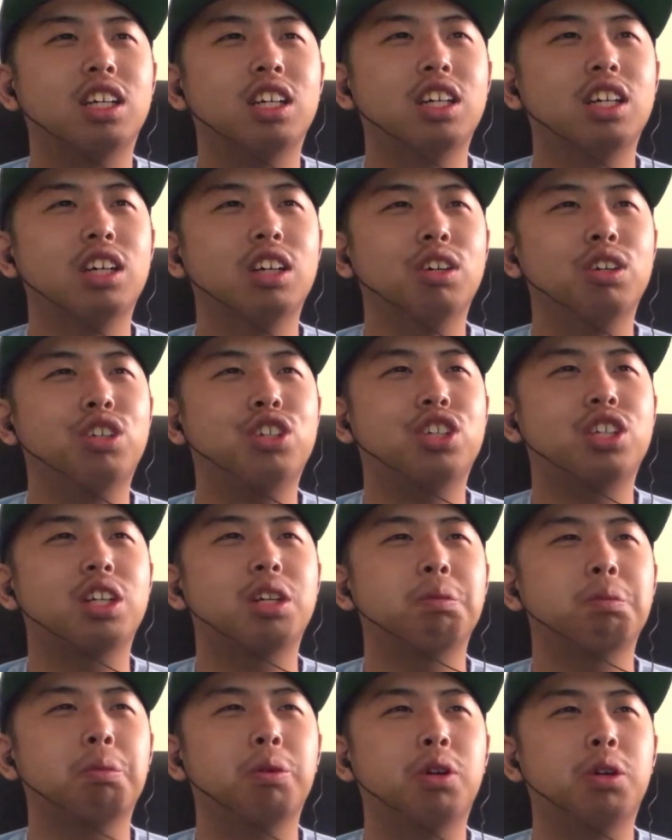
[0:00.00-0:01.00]
Oh
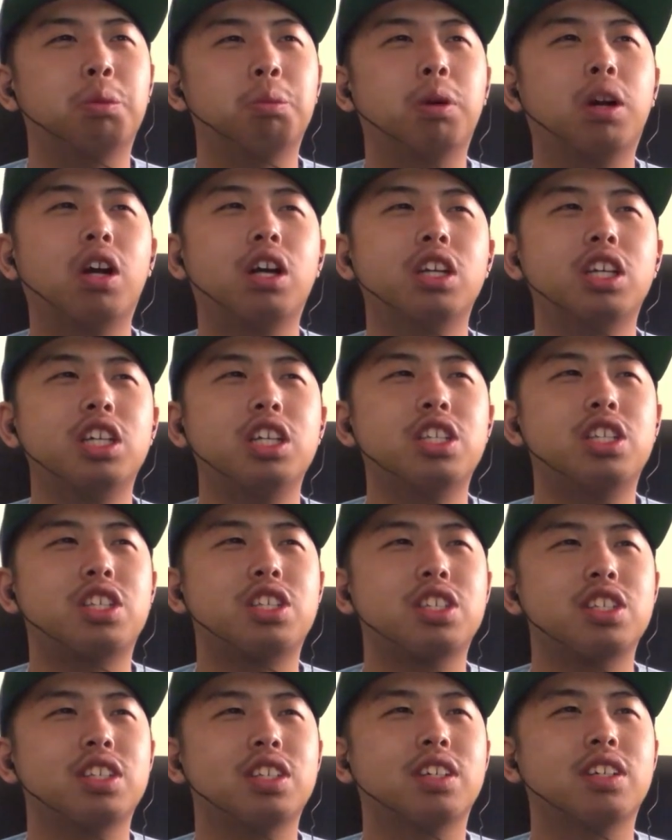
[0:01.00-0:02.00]
shit! More
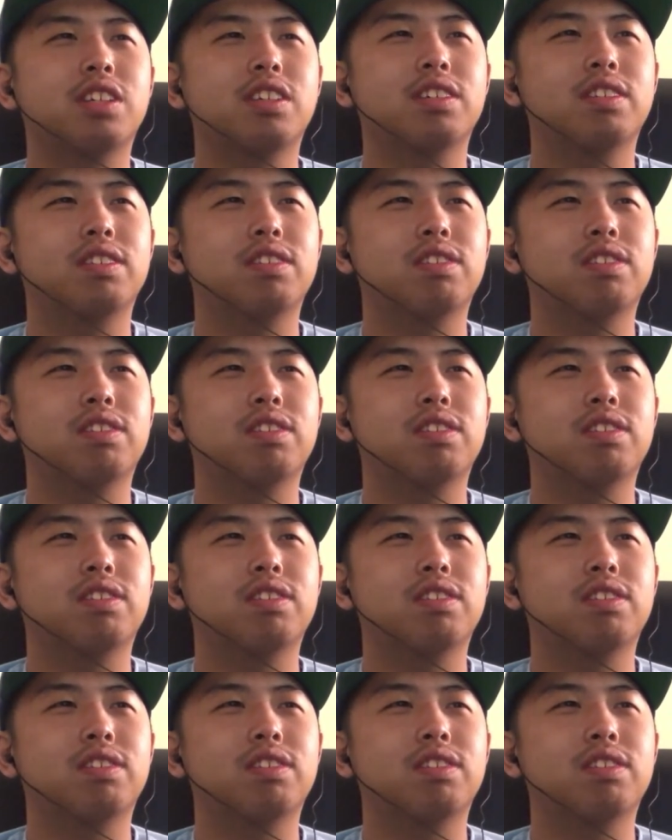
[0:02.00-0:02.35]
Martys. All